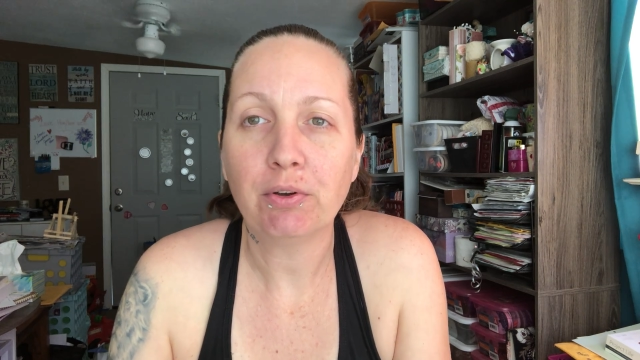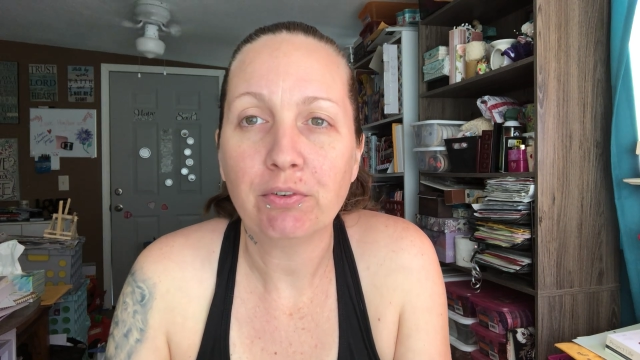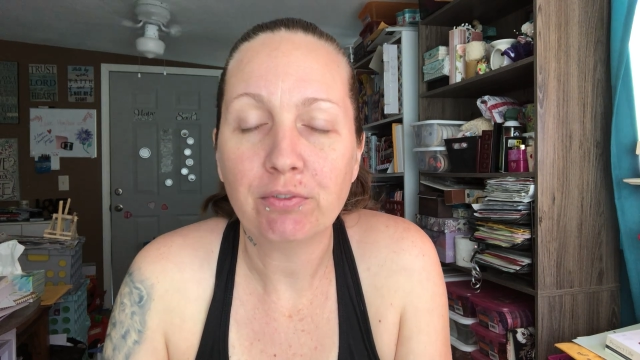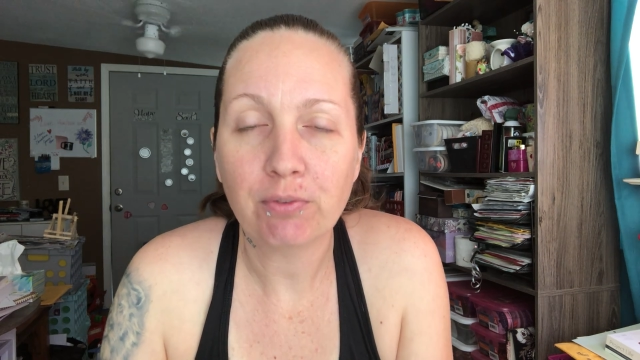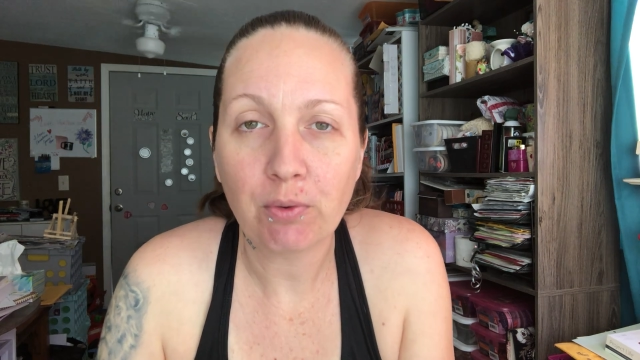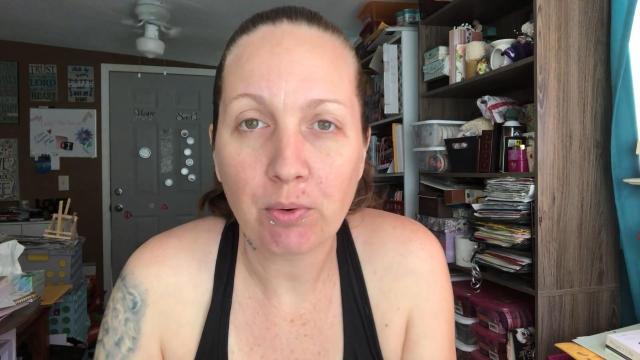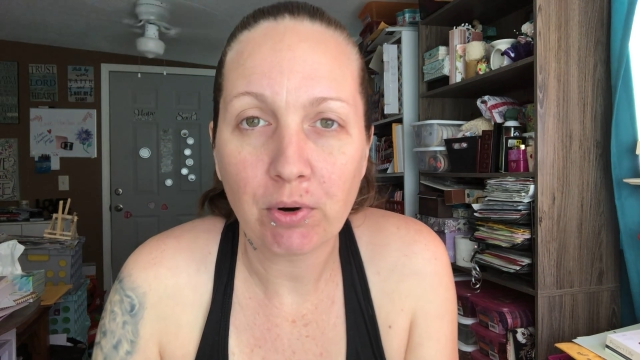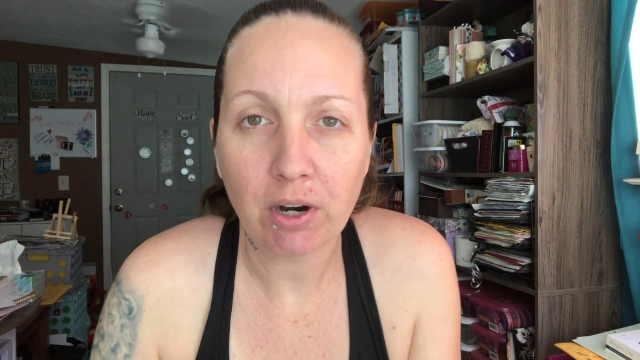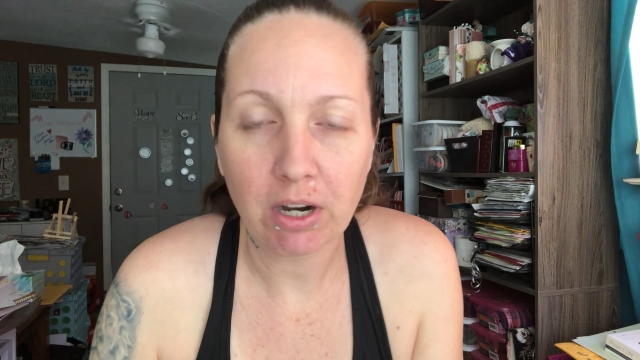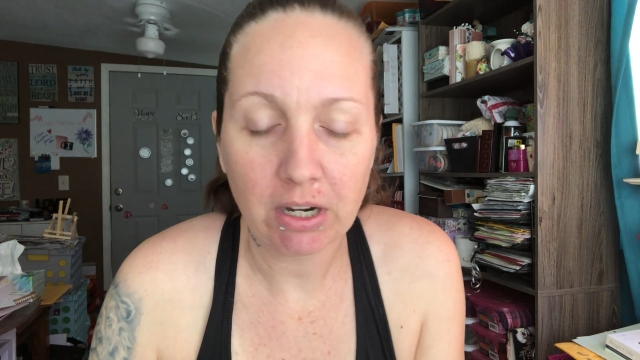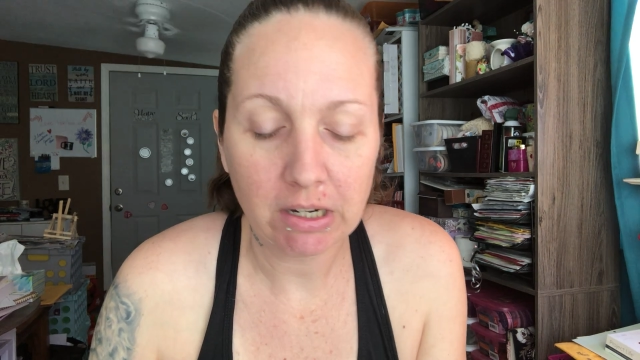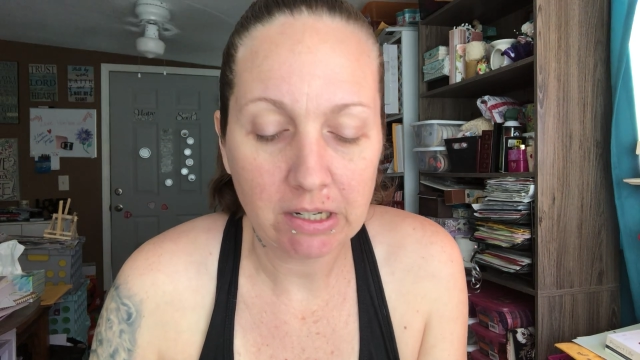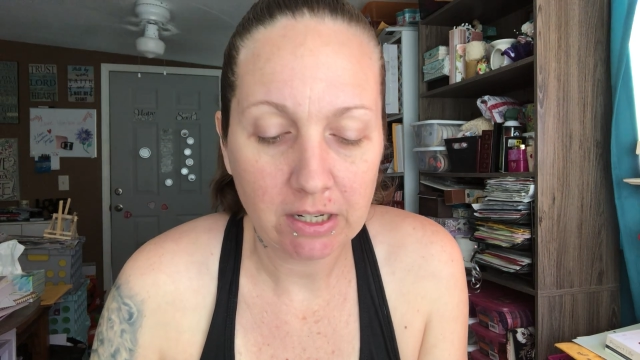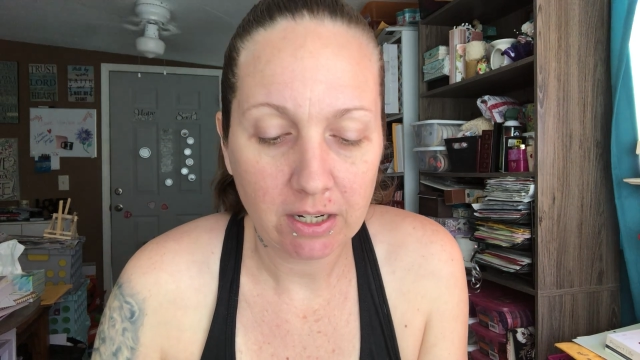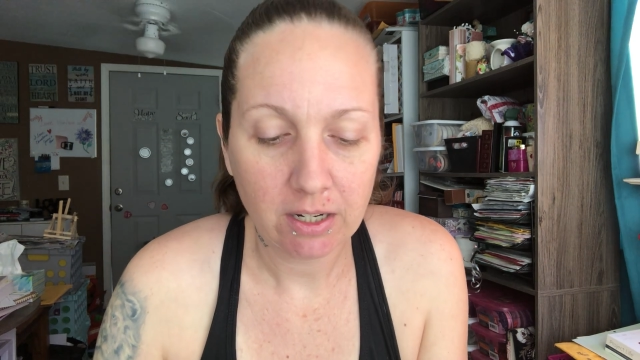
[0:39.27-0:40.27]

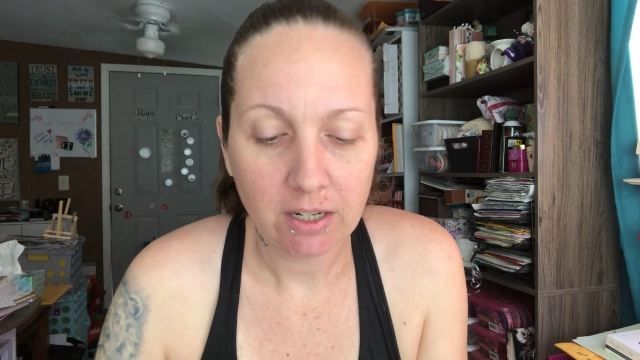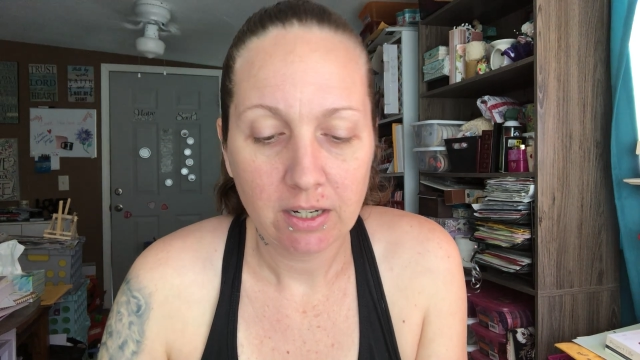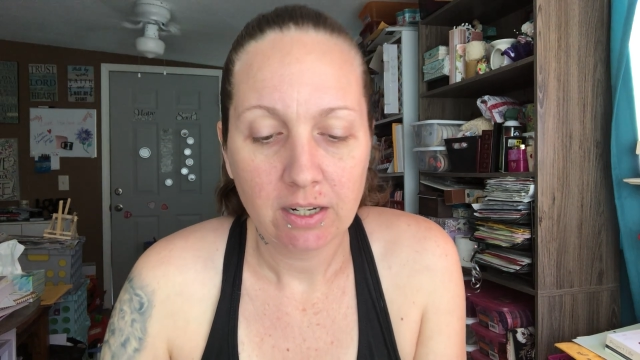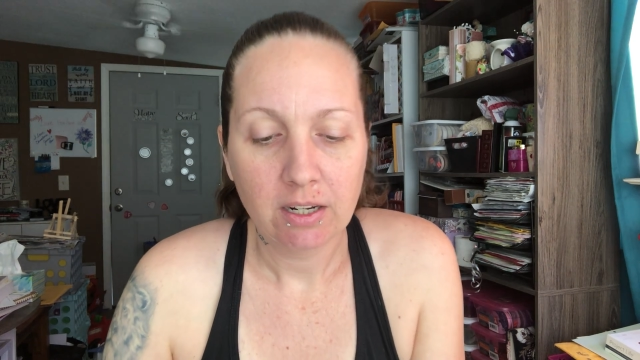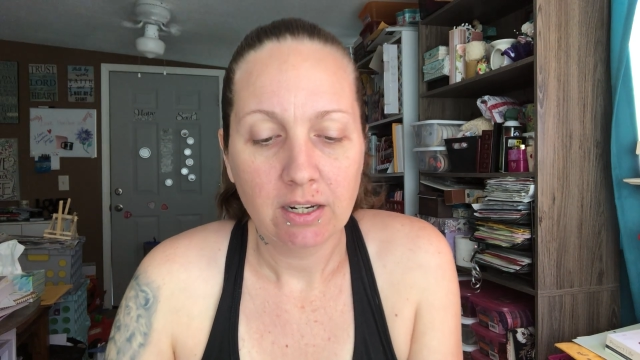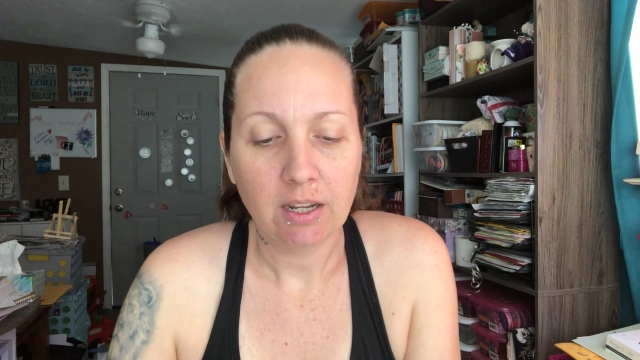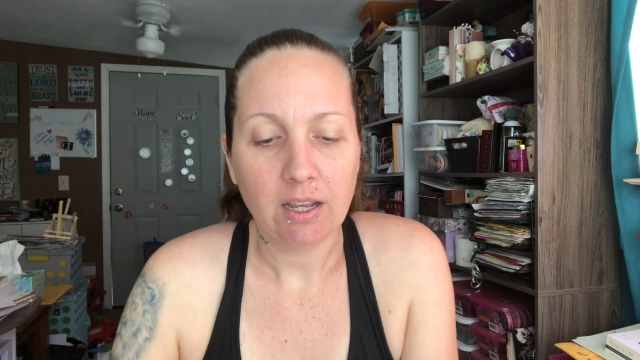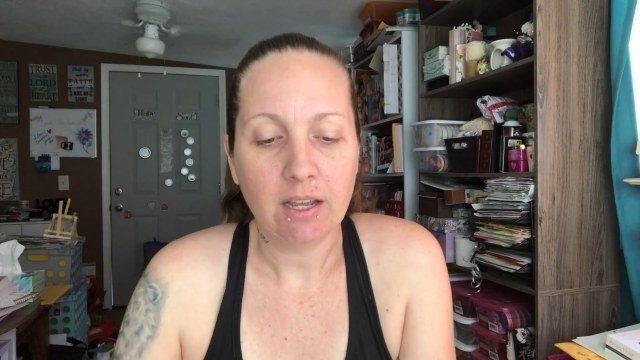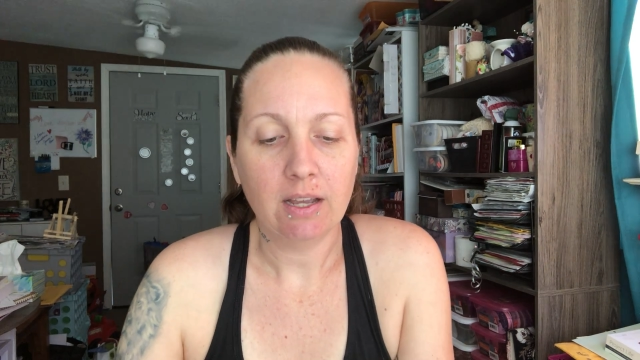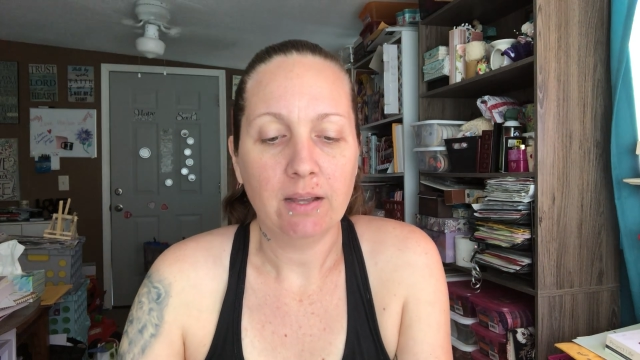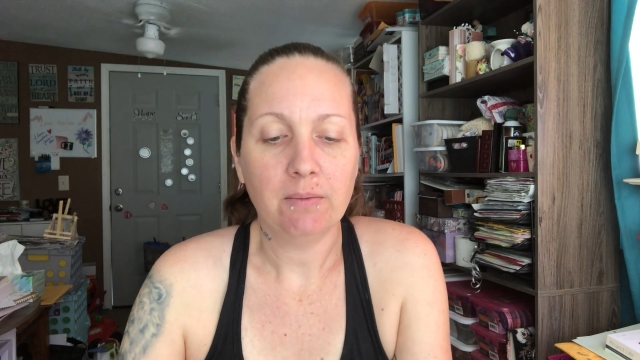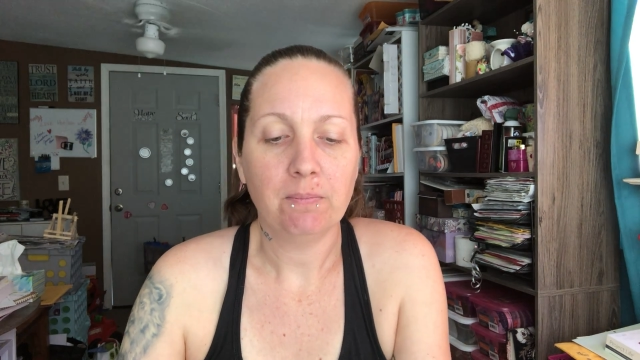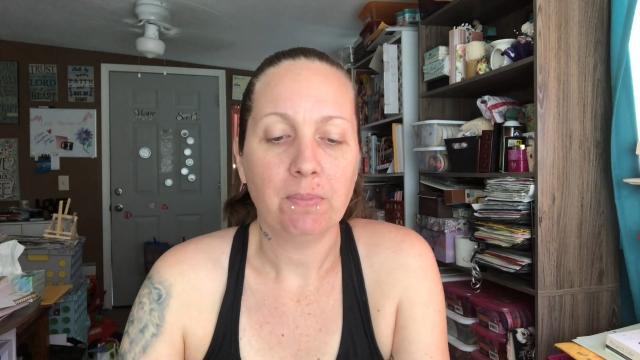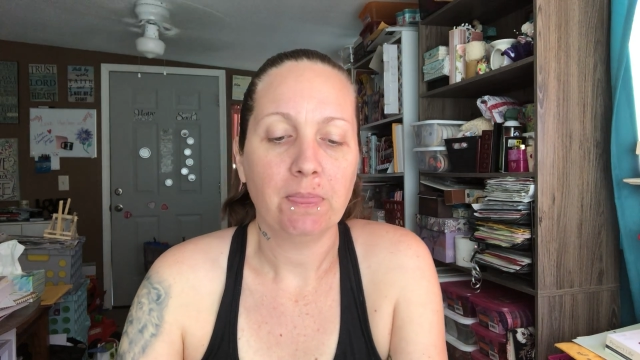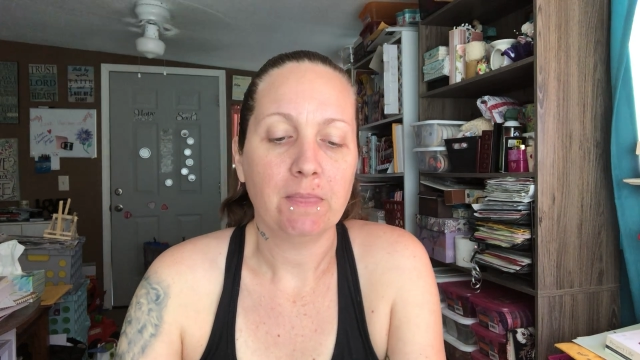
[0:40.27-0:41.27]
for
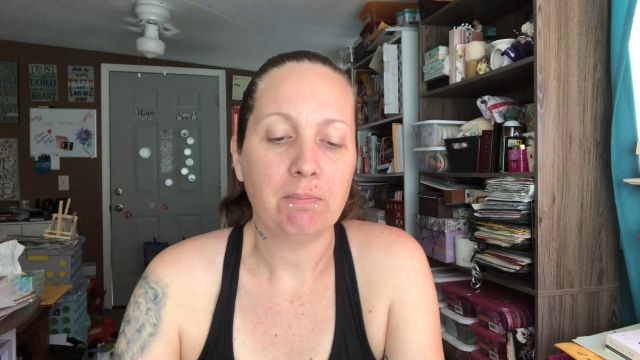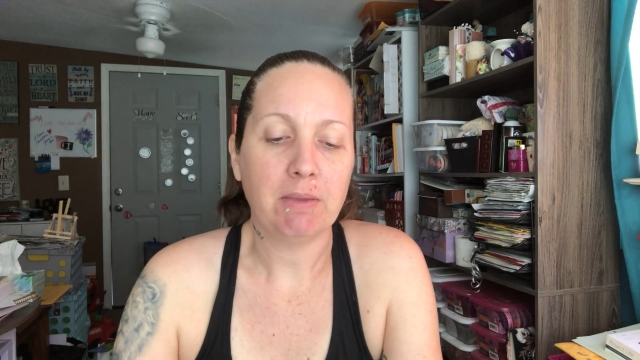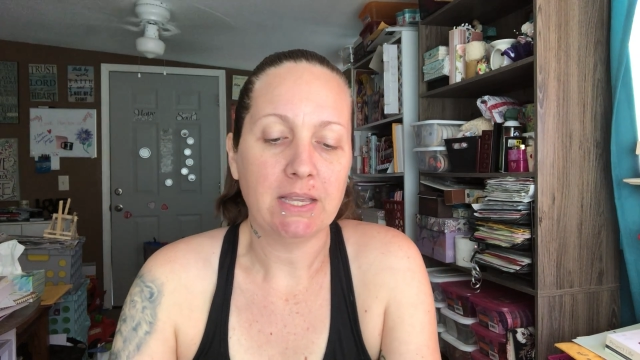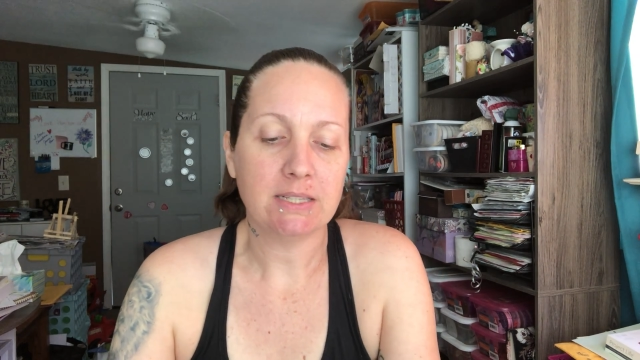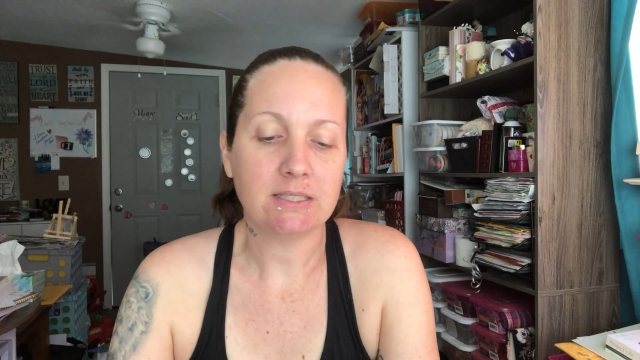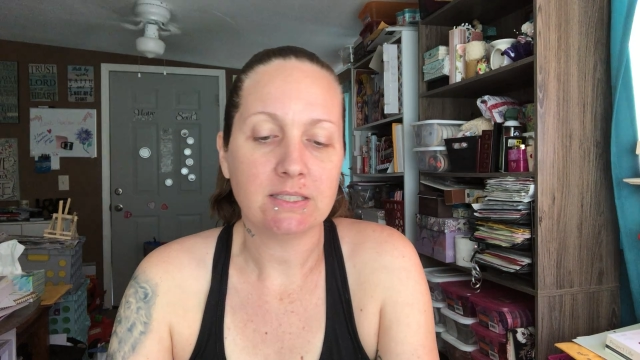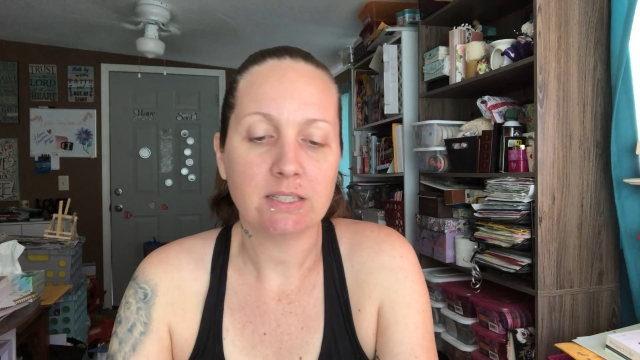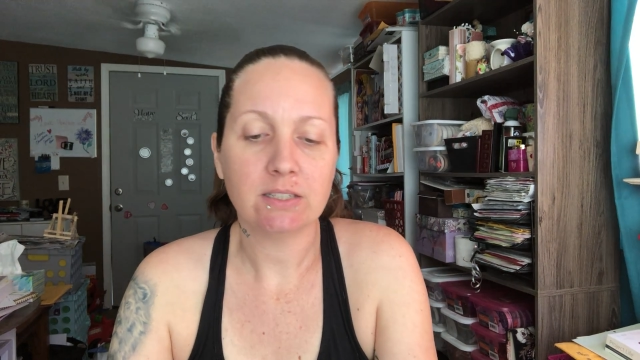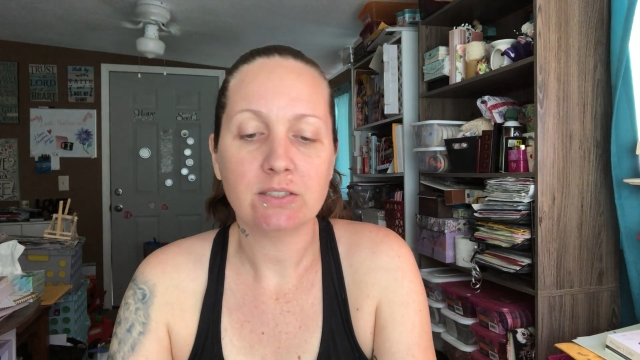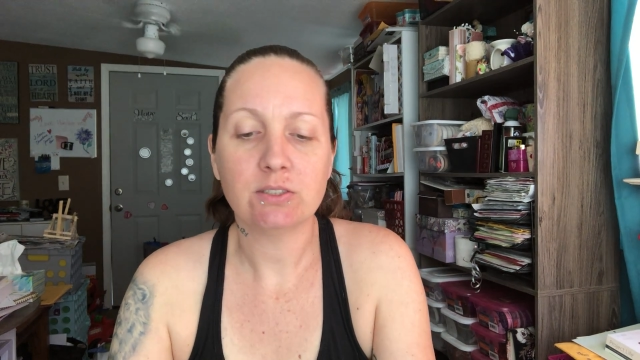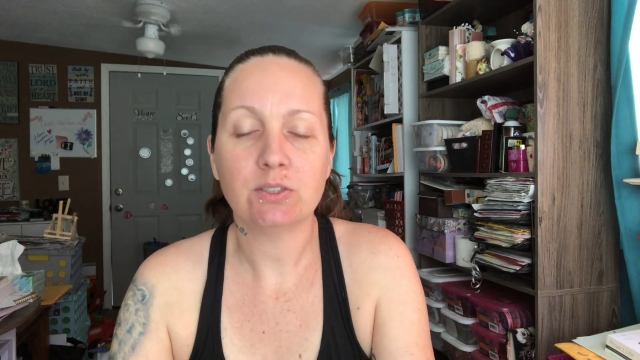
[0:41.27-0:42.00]
the base.